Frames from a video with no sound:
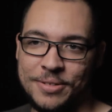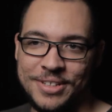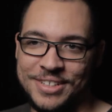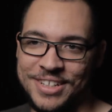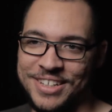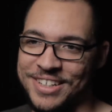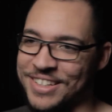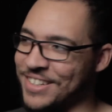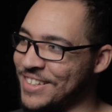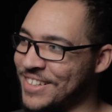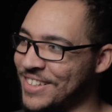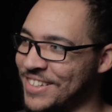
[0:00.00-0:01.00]
Yeah,
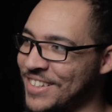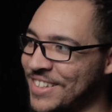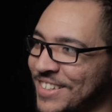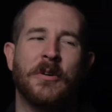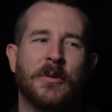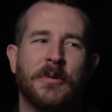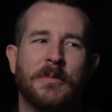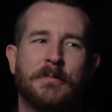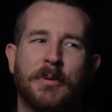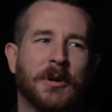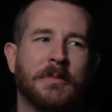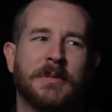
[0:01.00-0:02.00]
it had no
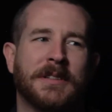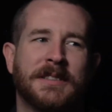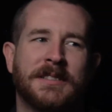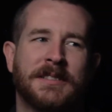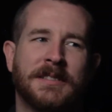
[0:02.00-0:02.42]
purpose.